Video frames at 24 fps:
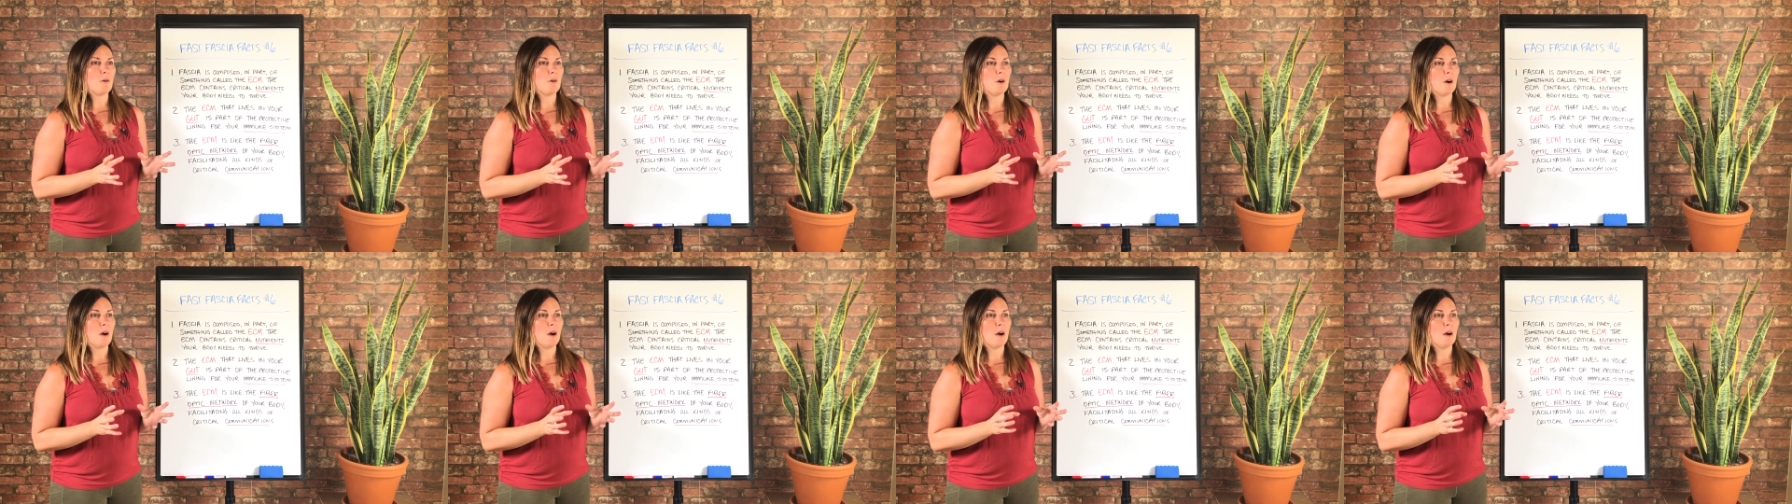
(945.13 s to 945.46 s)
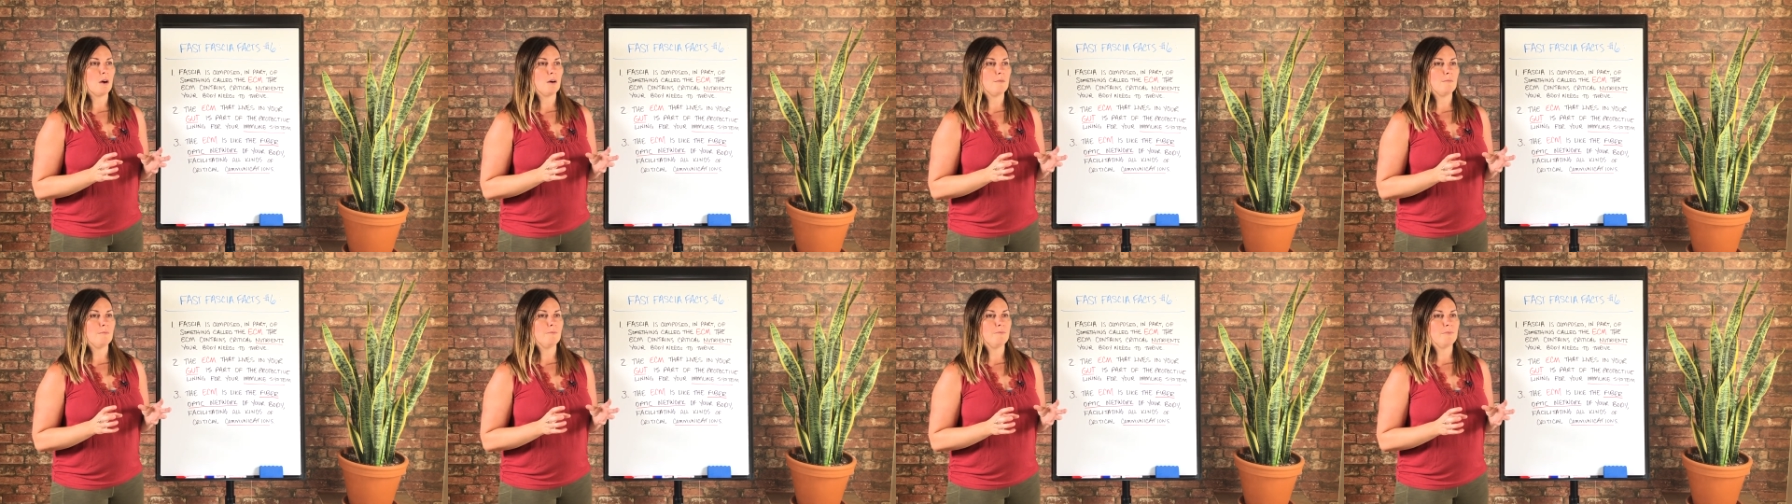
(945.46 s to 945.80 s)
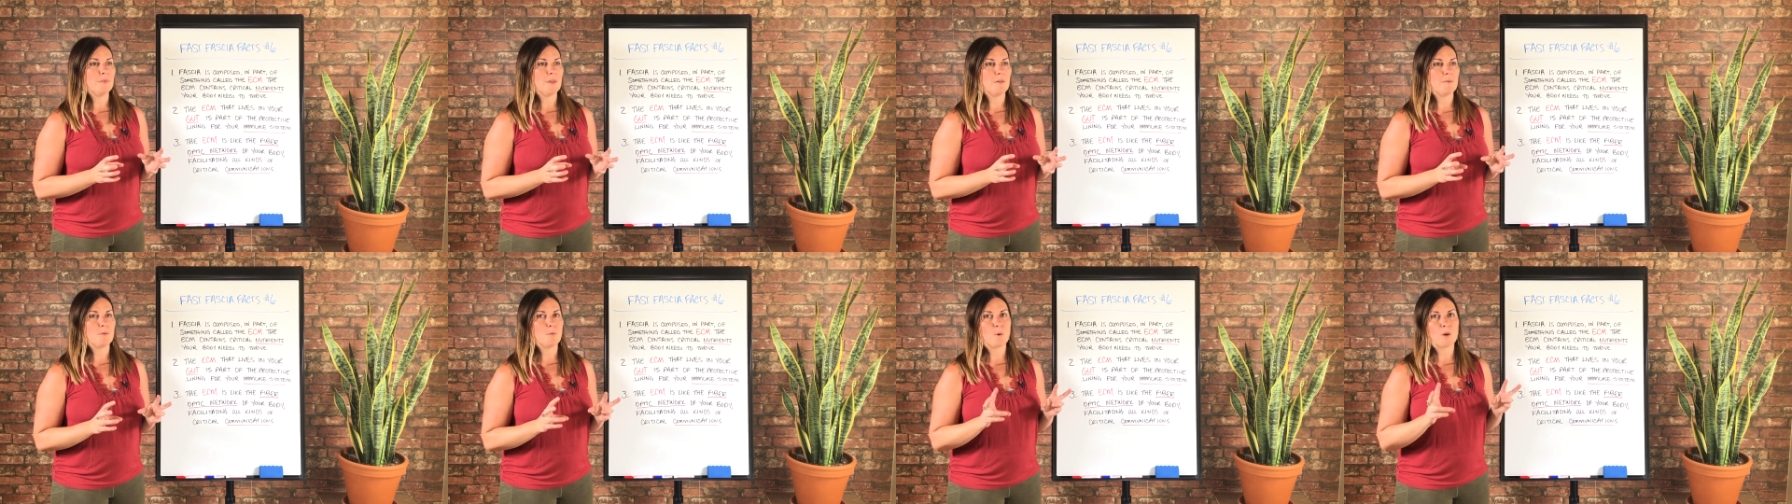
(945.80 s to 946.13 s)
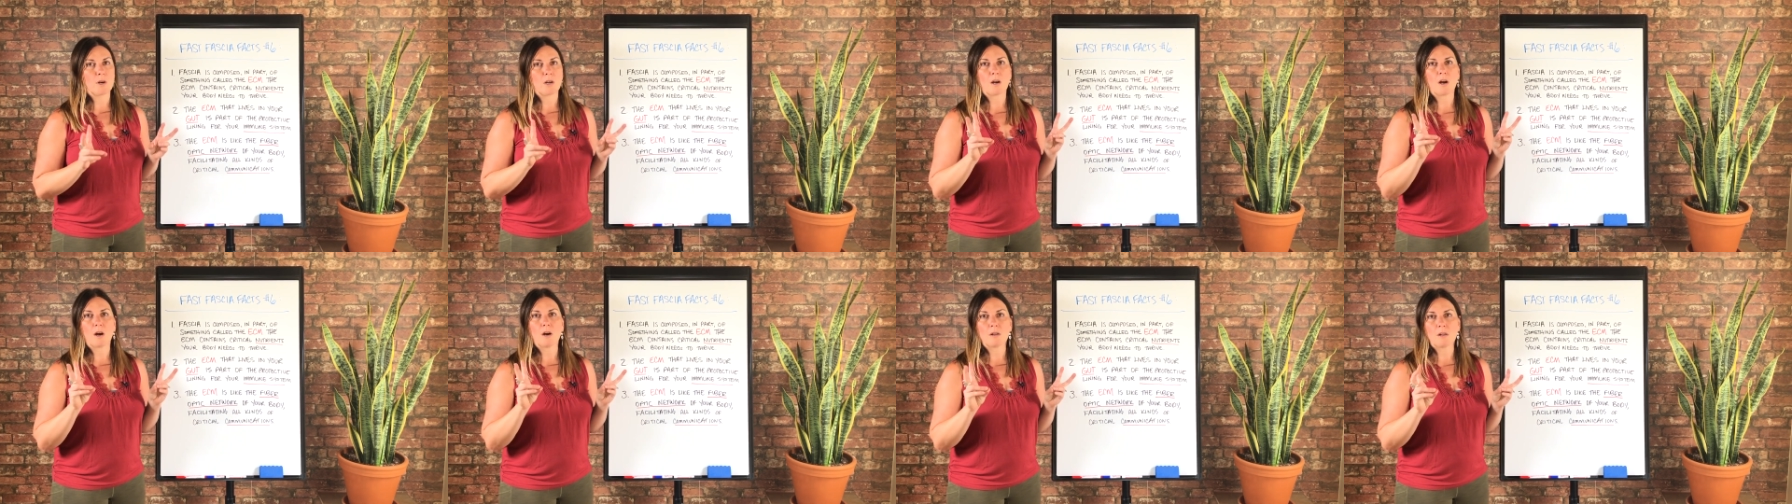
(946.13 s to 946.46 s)
um, if you want
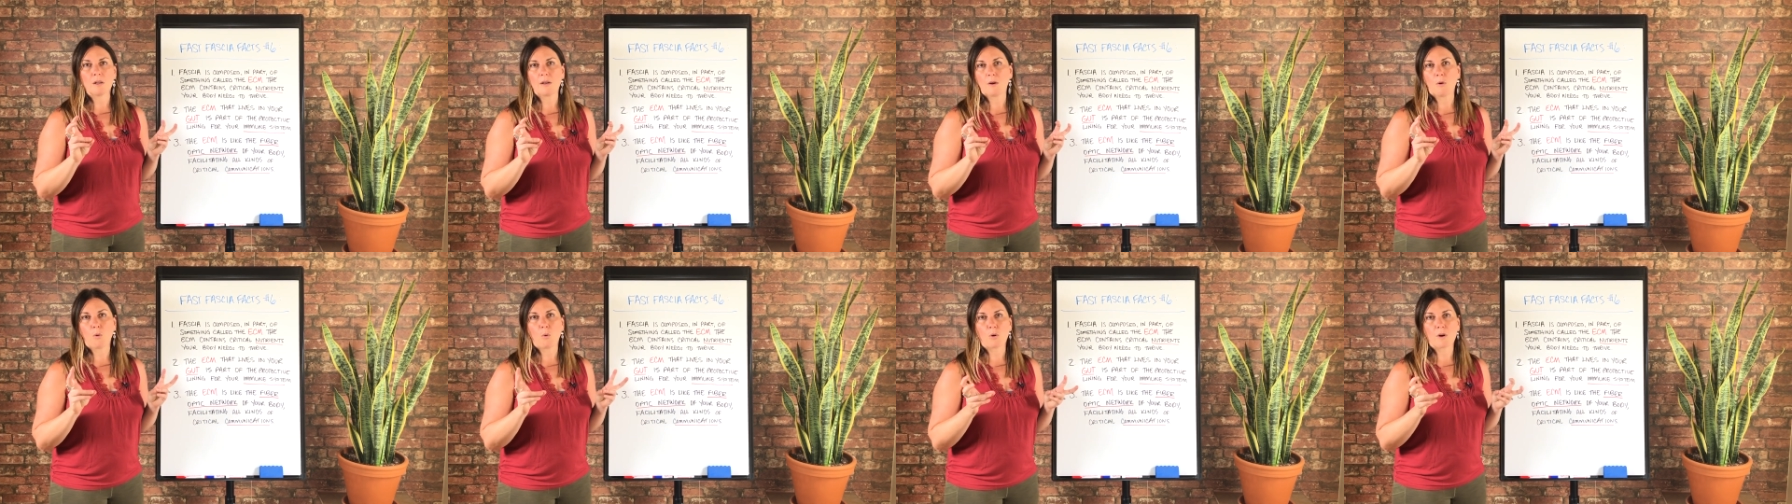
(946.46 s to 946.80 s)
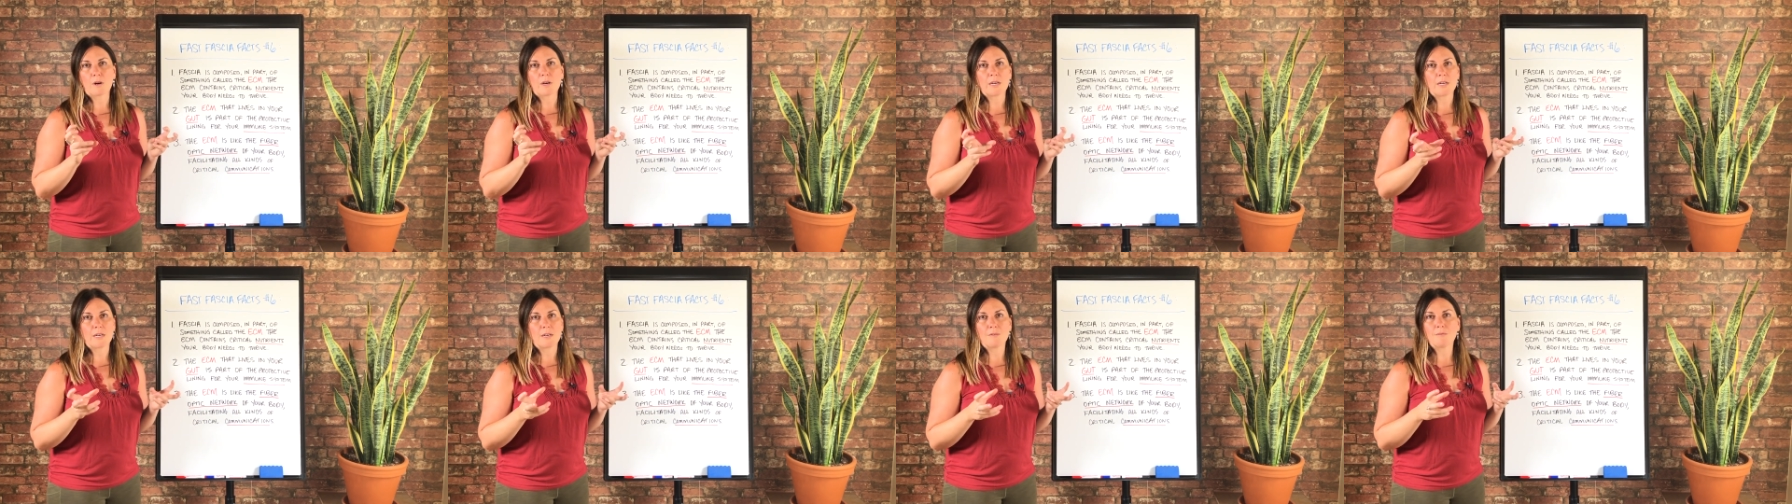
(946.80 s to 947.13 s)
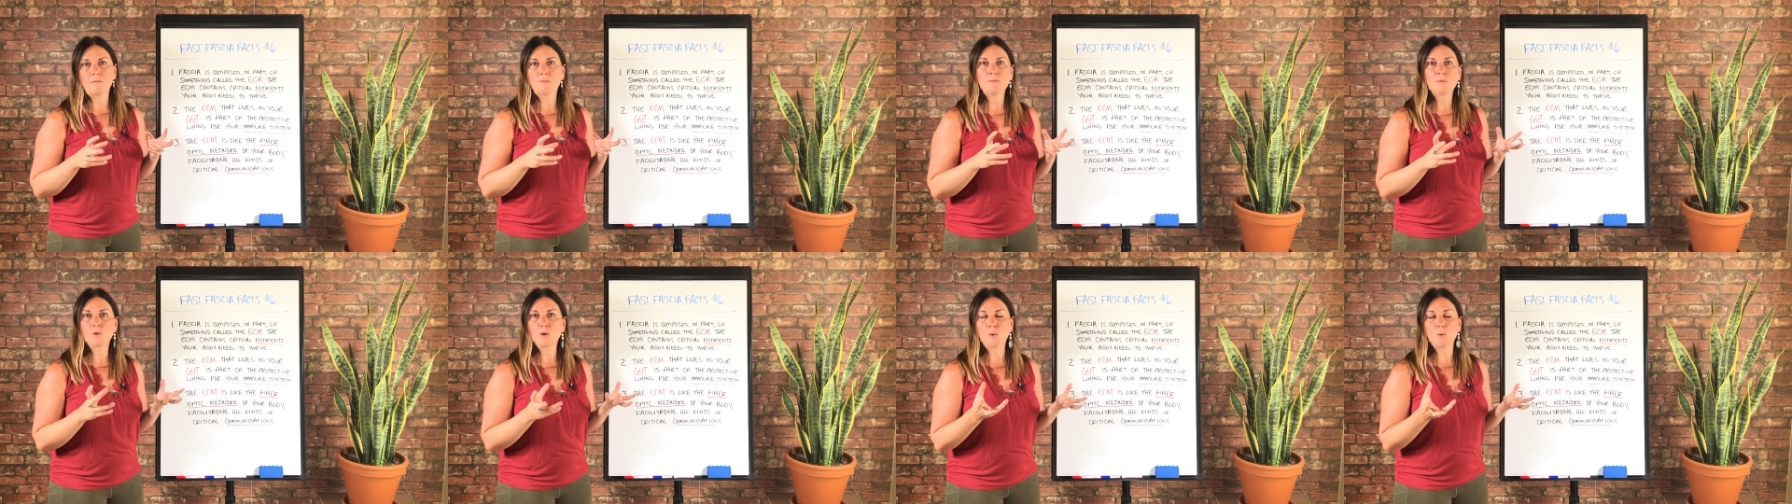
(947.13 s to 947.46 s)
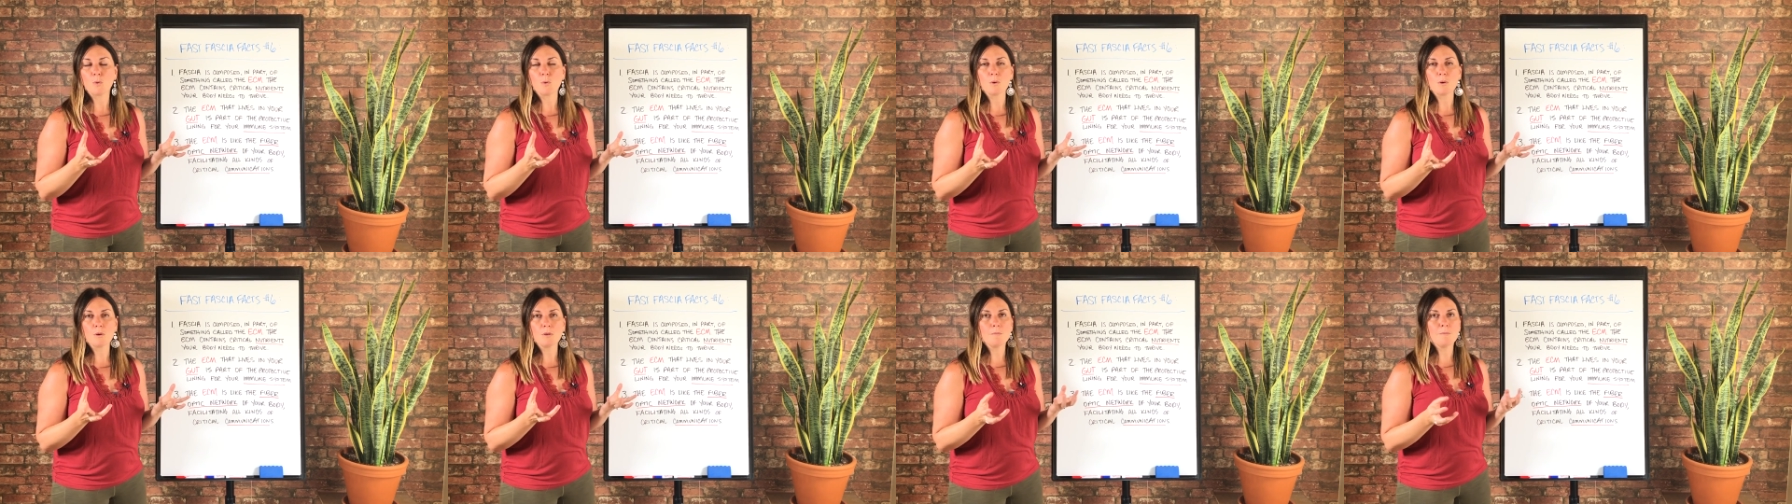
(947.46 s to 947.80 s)
to call it organ,
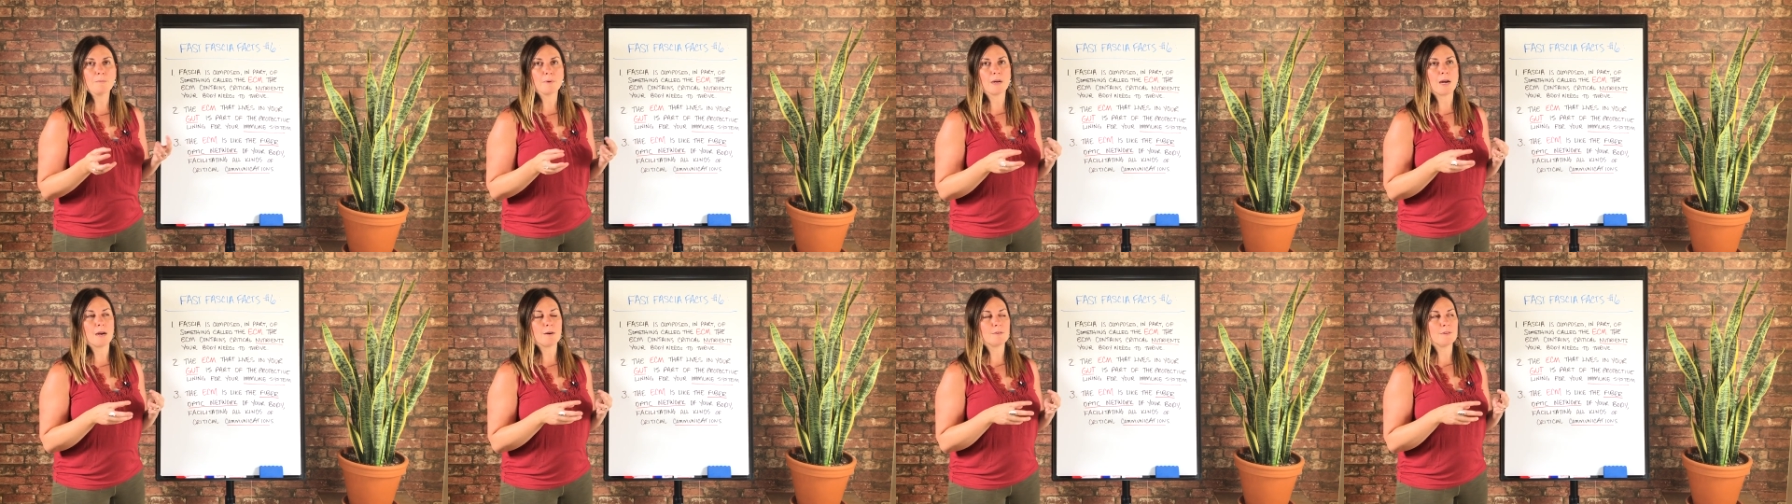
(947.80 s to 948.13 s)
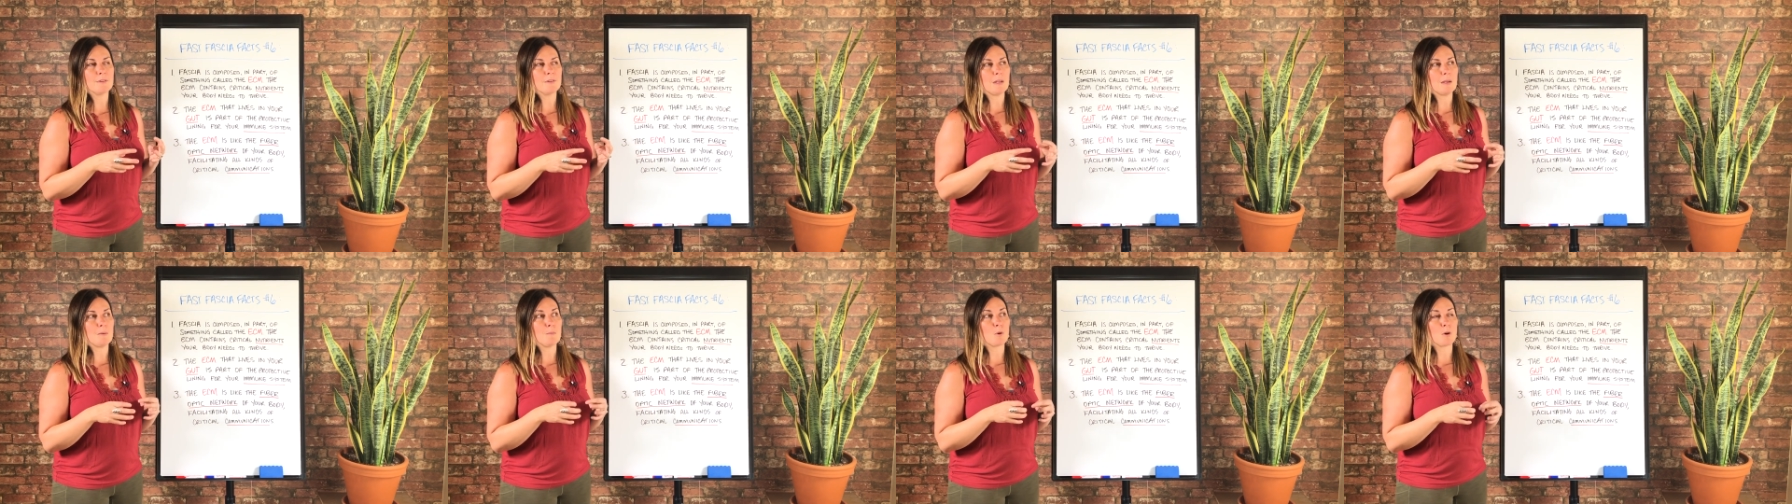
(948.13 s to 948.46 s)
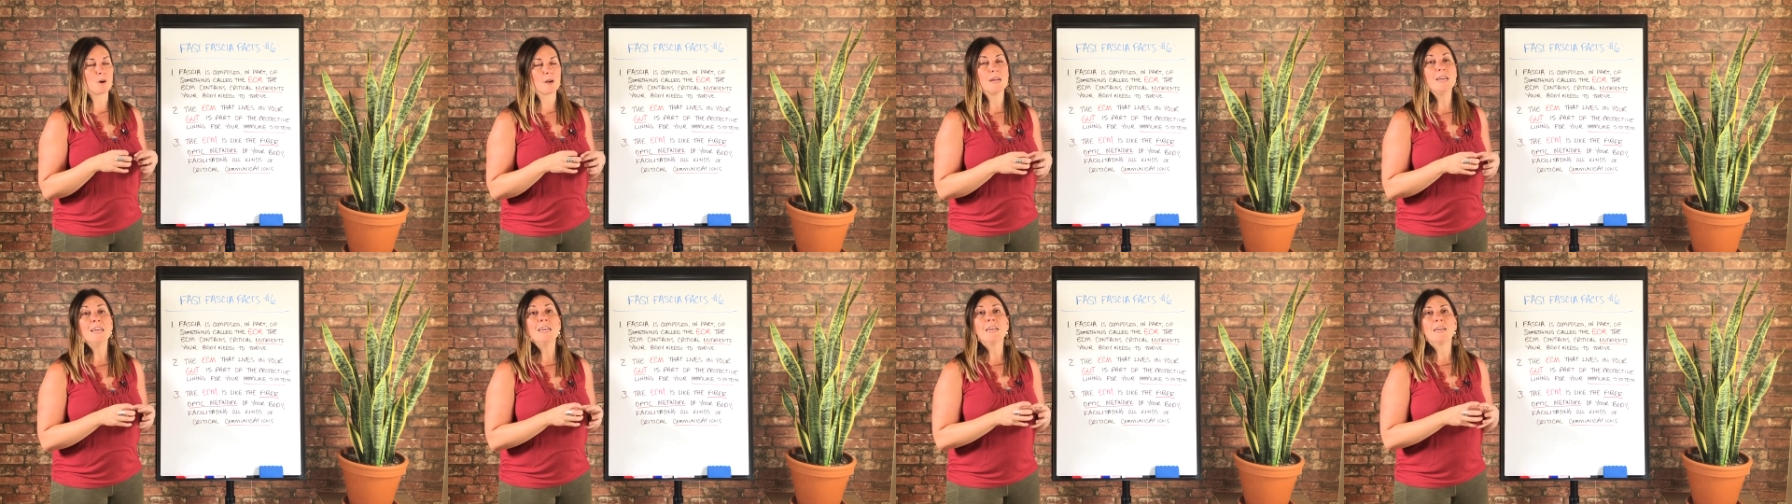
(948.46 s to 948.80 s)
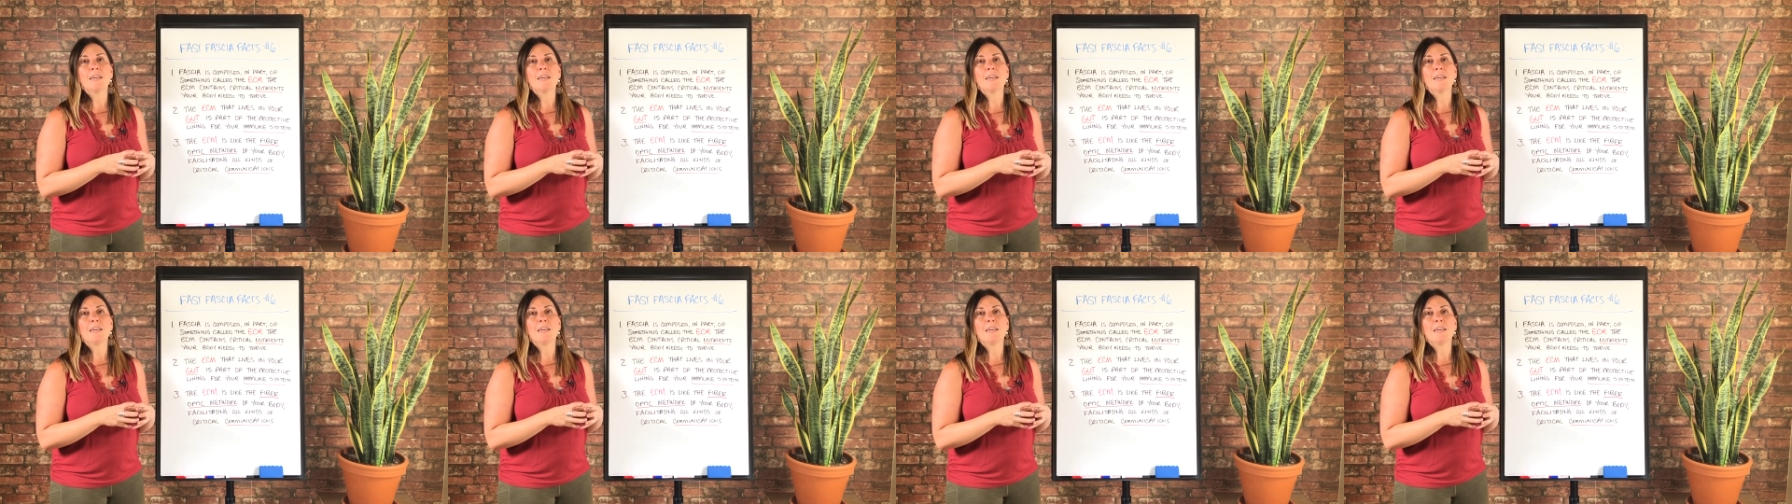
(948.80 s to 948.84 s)
cool, but I would say more,